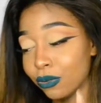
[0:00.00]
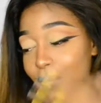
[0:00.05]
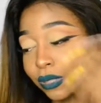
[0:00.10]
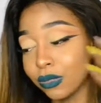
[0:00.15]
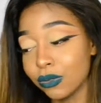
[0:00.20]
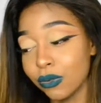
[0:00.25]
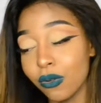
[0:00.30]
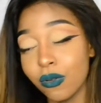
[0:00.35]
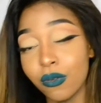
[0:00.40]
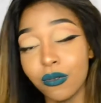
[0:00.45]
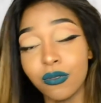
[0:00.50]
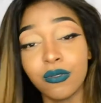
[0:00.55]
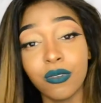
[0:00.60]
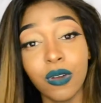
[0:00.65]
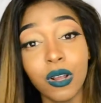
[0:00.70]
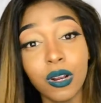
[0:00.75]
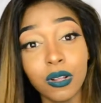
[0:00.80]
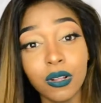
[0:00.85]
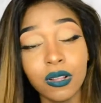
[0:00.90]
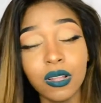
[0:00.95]
throughout the whole
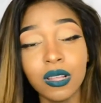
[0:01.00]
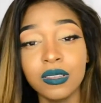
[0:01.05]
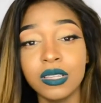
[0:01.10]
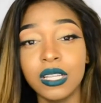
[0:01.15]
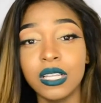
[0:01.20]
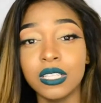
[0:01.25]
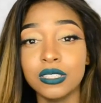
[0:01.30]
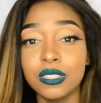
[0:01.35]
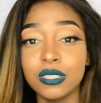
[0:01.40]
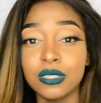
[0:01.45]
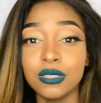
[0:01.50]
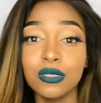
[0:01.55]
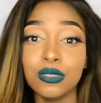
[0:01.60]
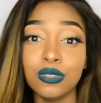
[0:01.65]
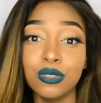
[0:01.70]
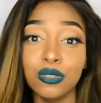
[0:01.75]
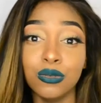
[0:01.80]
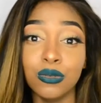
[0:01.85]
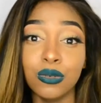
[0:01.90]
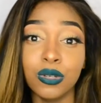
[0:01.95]
frontal unless
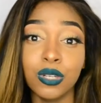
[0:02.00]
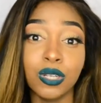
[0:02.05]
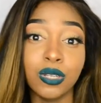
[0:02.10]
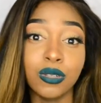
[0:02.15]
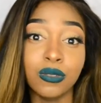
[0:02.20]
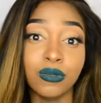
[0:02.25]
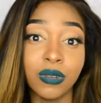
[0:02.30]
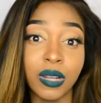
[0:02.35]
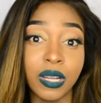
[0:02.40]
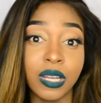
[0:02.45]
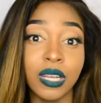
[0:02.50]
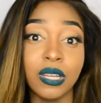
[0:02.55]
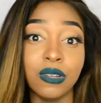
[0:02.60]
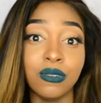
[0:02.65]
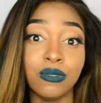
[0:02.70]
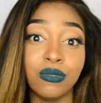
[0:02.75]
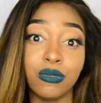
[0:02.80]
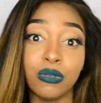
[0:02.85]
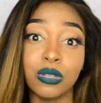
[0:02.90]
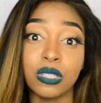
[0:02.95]
you are
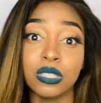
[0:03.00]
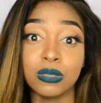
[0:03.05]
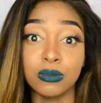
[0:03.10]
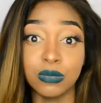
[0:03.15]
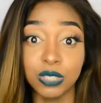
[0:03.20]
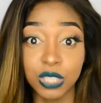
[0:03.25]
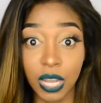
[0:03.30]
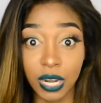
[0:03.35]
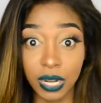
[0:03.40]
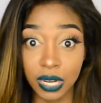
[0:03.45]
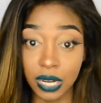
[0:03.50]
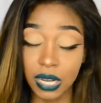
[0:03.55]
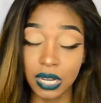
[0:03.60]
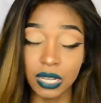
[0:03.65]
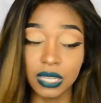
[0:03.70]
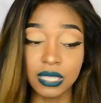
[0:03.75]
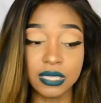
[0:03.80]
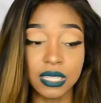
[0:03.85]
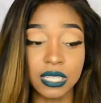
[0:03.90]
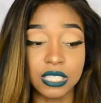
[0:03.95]
ready for some shedding,
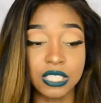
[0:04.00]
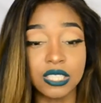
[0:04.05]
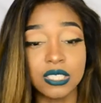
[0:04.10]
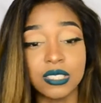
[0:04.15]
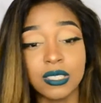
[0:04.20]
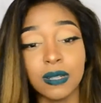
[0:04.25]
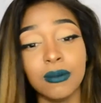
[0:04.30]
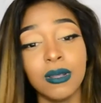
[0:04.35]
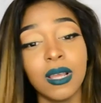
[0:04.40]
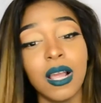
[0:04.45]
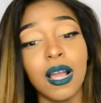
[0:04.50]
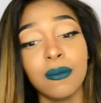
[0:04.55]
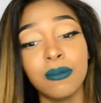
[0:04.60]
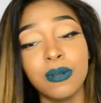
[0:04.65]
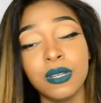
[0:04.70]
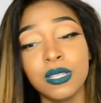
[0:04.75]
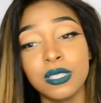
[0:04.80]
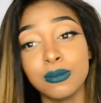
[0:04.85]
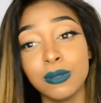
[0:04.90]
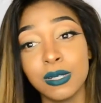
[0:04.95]
because that's just something I've
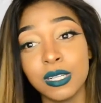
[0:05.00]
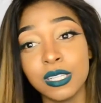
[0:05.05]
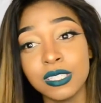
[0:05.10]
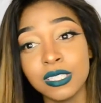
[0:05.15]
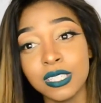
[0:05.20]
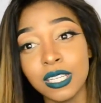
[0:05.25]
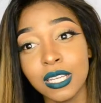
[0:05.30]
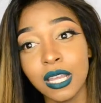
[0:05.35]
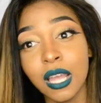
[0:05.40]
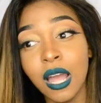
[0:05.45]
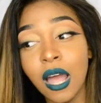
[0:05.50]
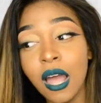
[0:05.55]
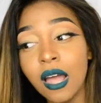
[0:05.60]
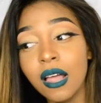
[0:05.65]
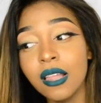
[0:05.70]
been experiencing,